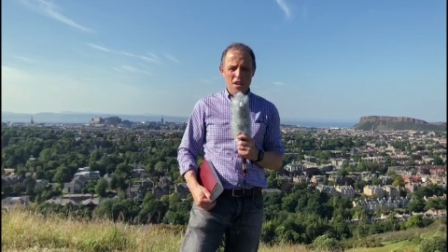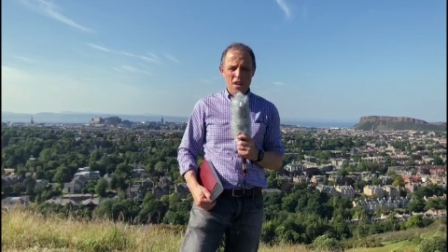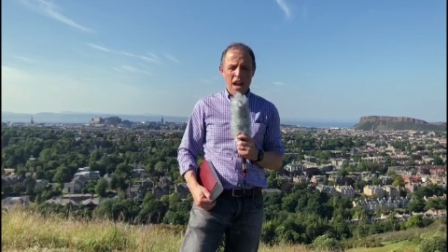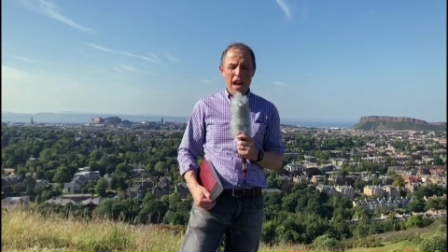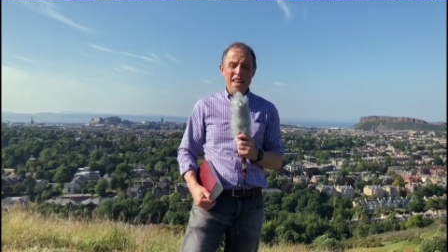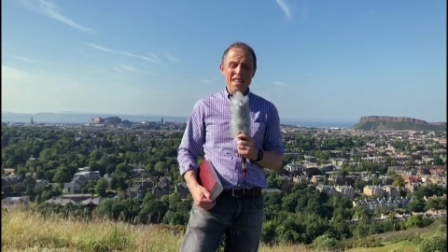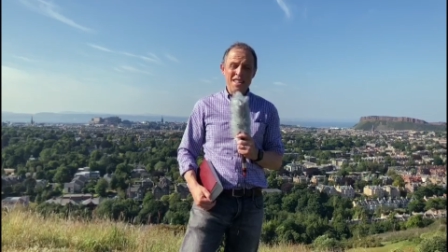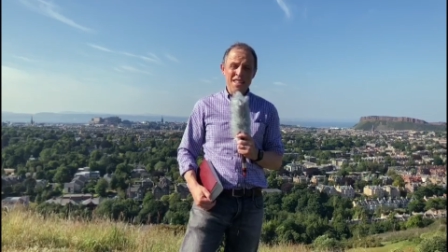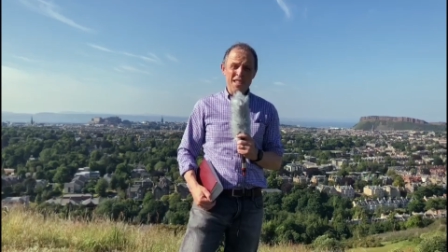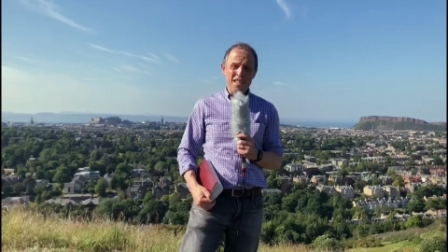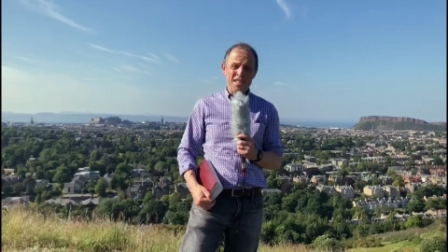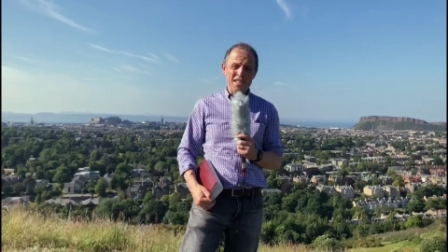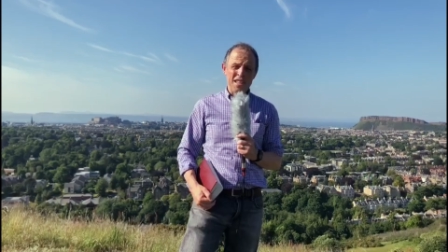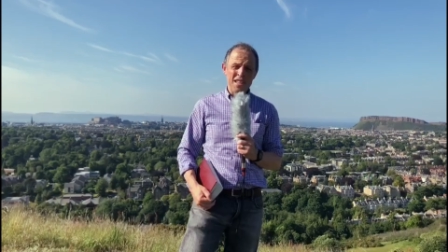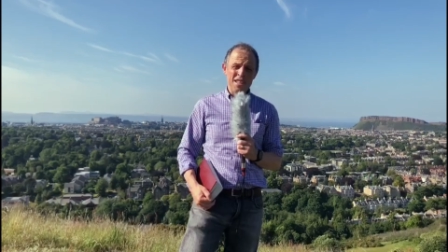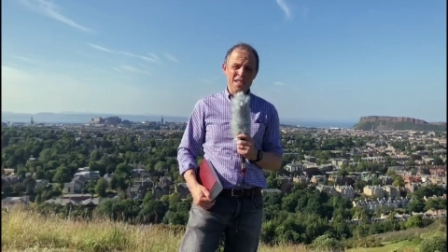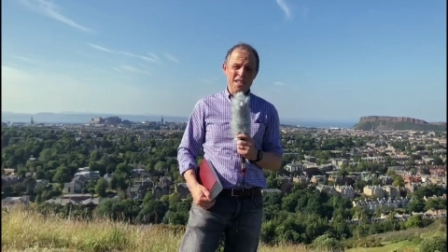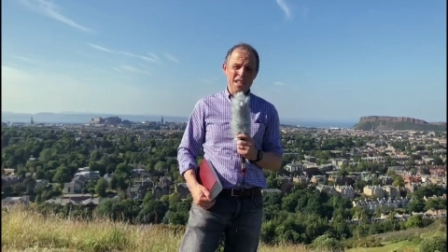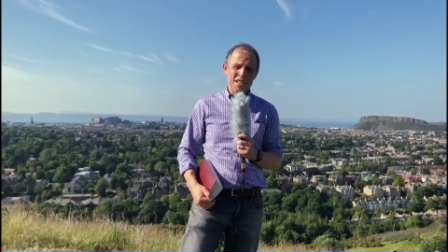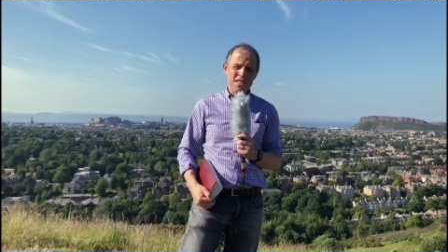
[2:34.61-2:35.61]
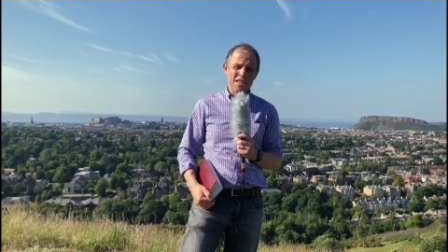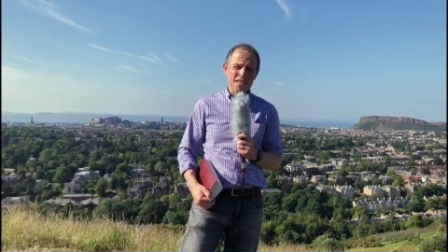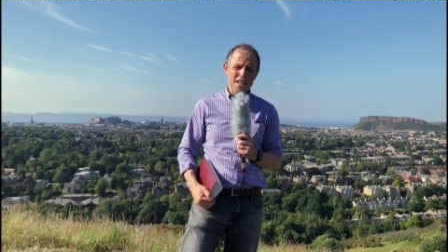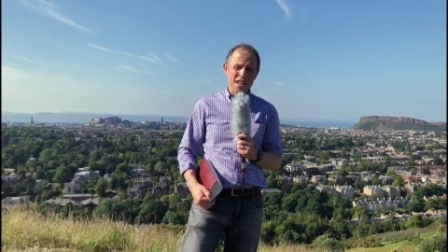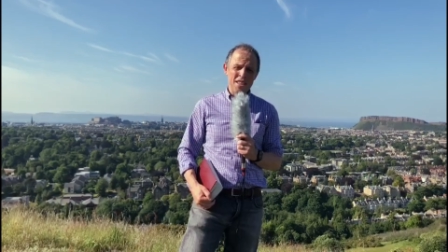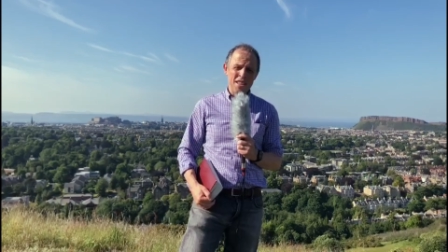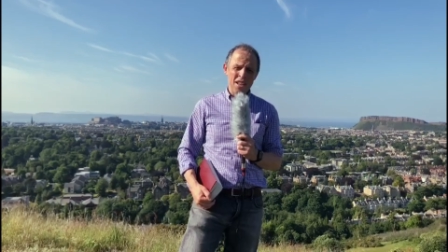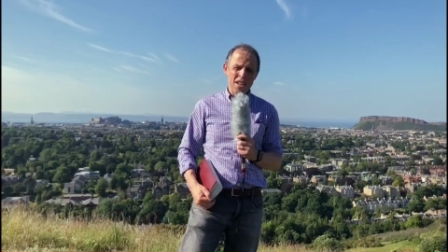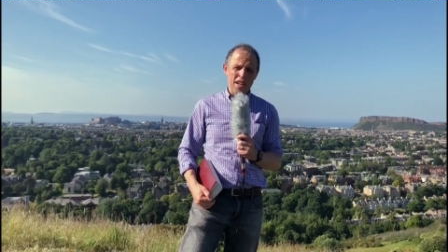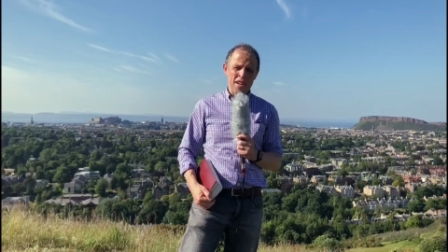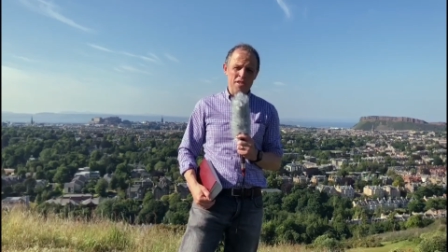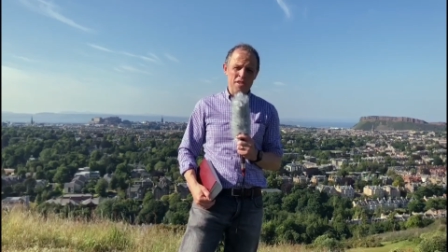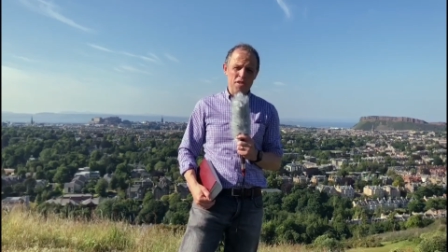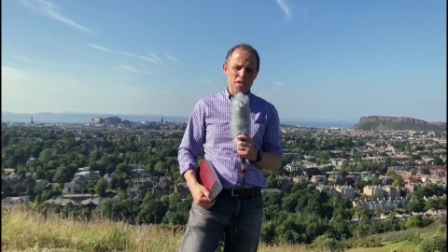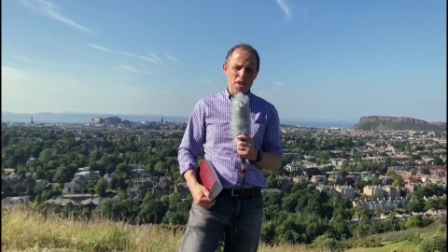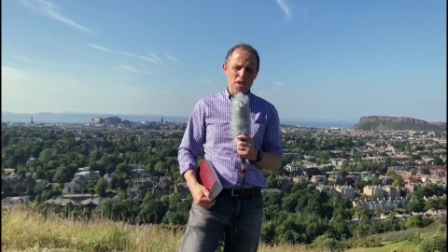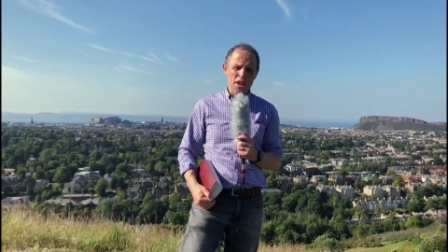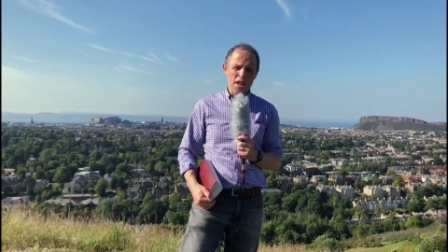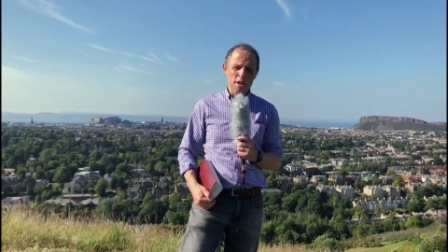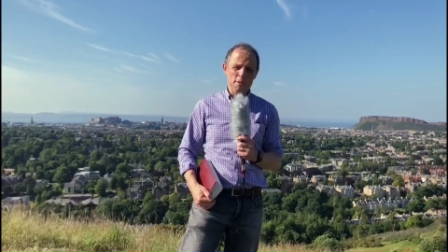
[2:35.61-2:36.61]
and cities, and in the lives
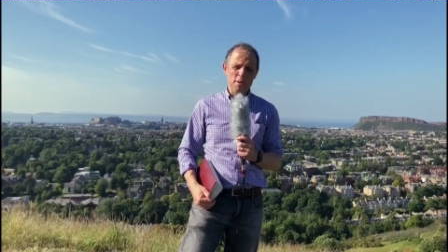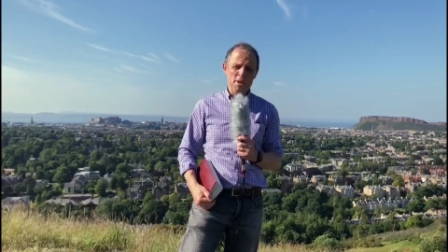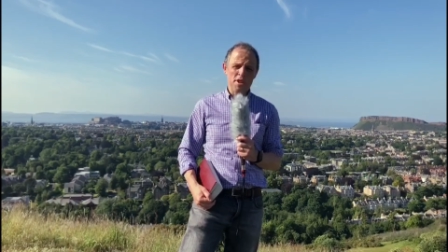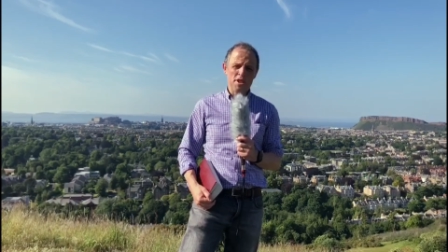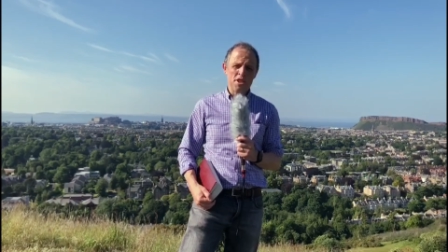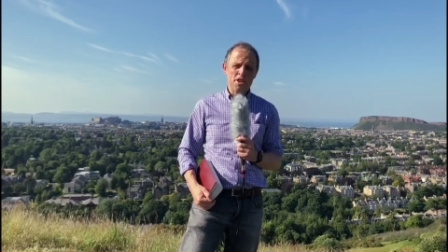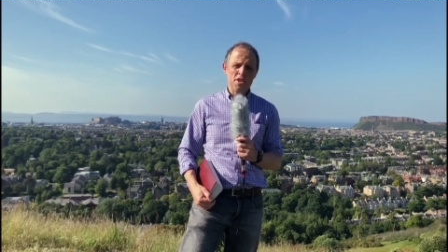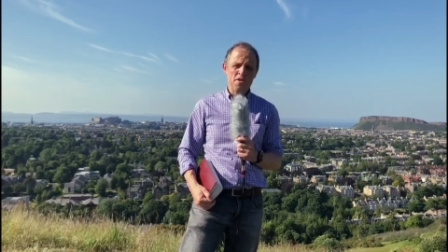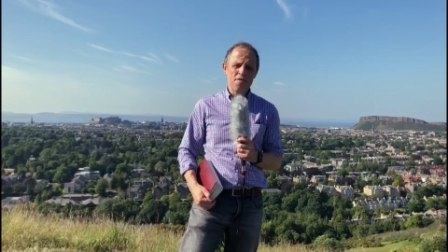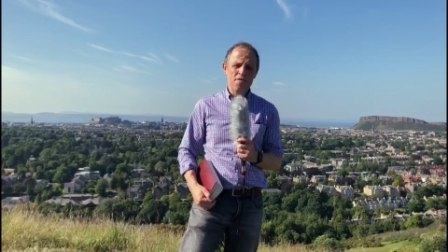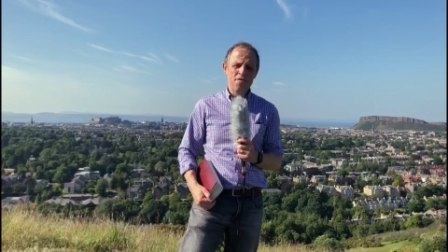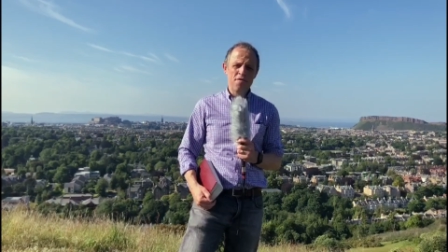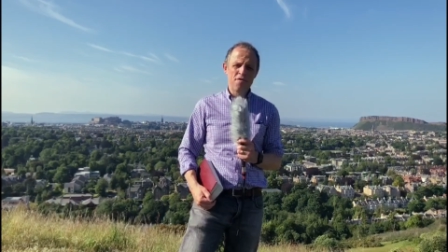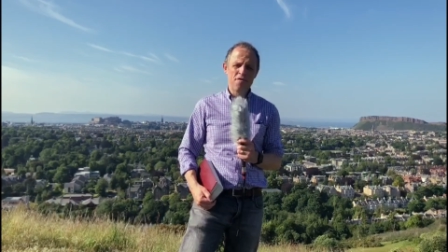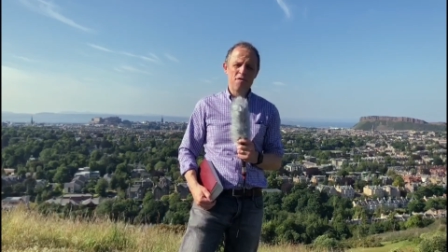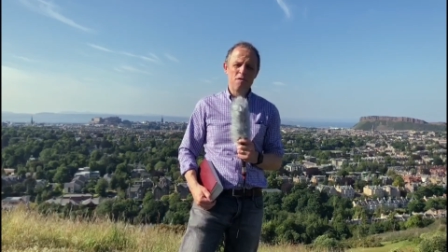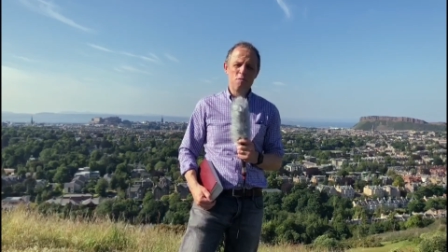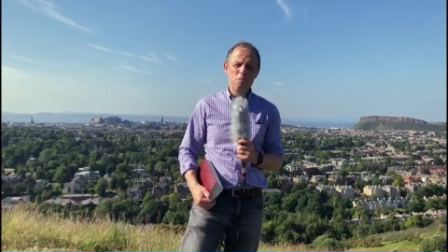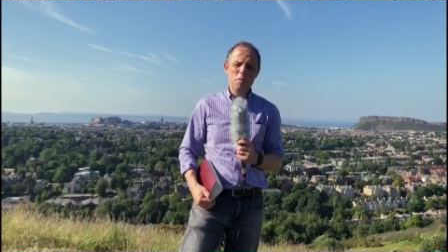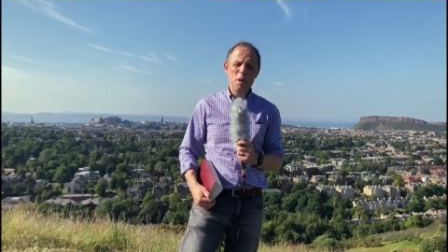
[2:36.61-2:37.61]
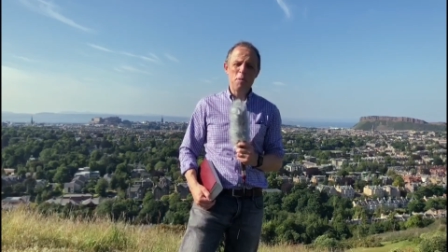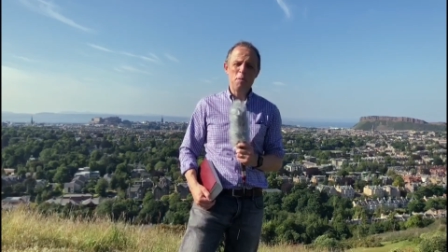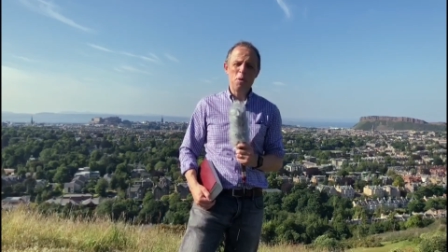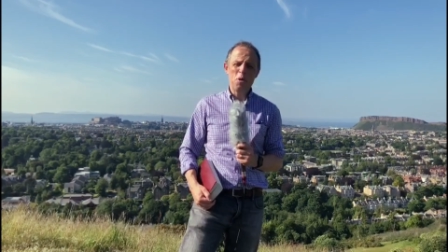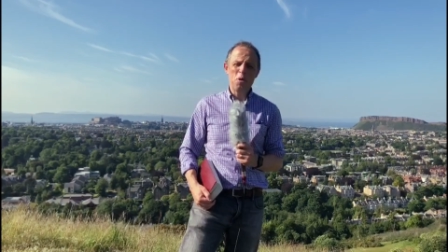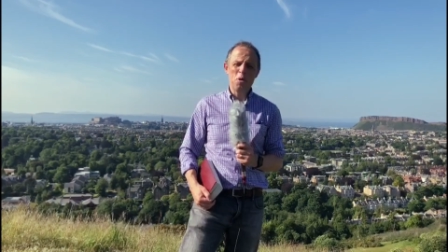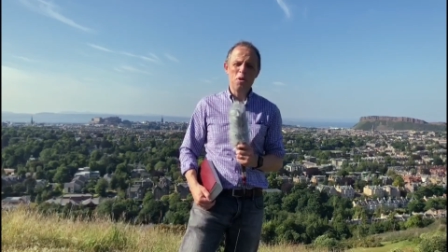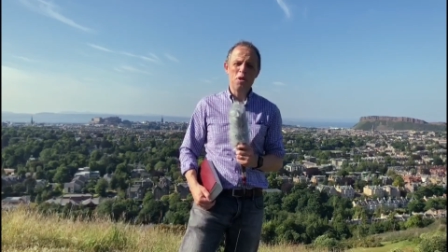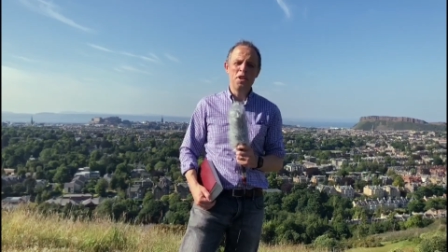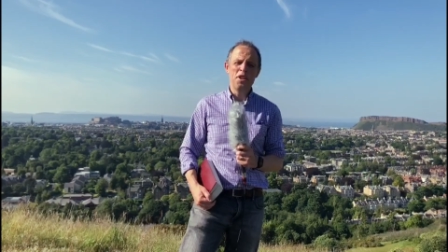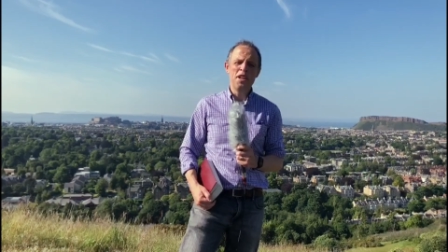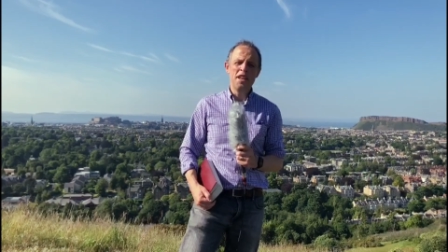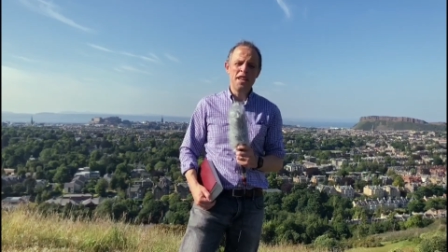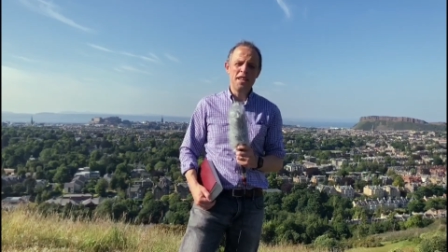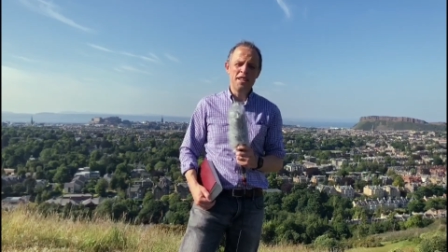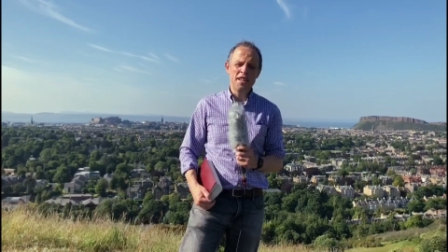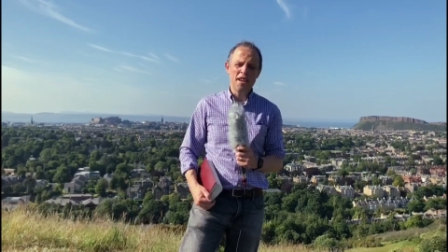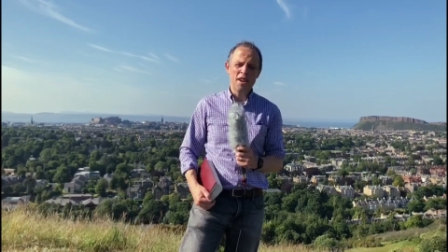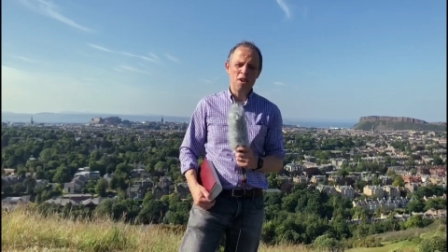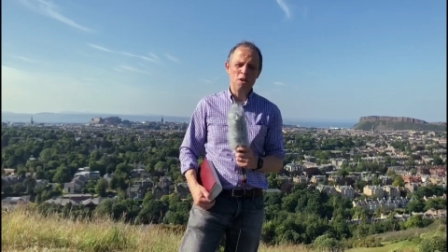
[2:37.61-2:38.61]
of our neighbours. People
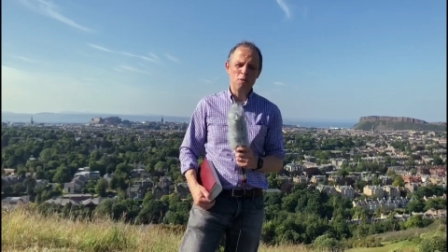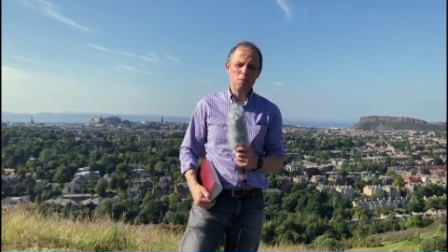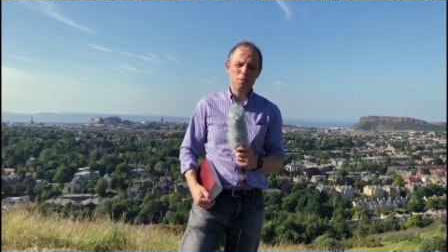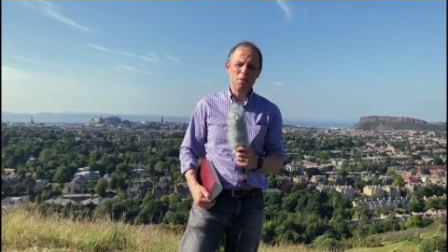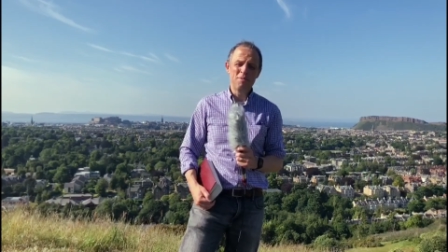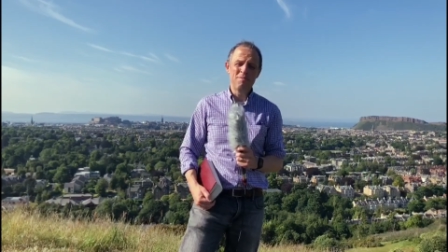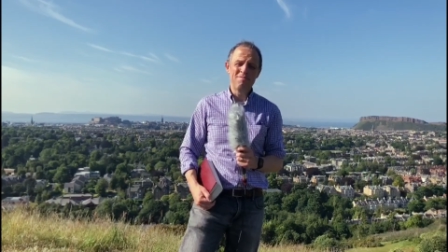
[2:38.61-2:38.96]
need help.